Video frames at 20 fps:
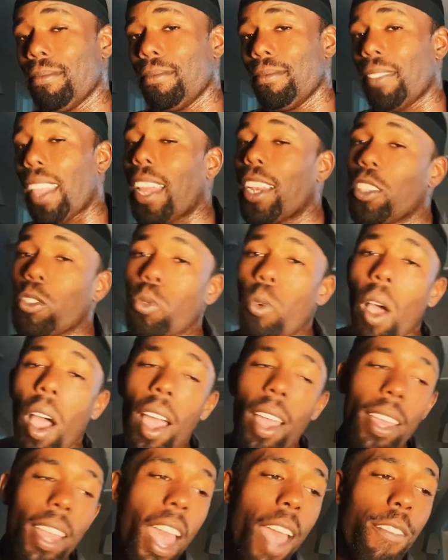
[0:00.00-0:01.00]
That is
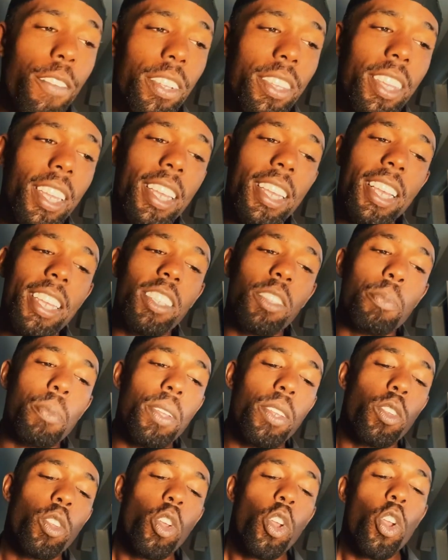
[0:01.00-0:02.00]
why everything has
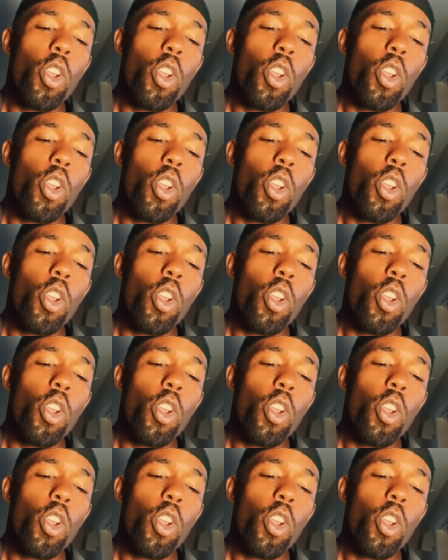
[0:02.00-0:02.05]
been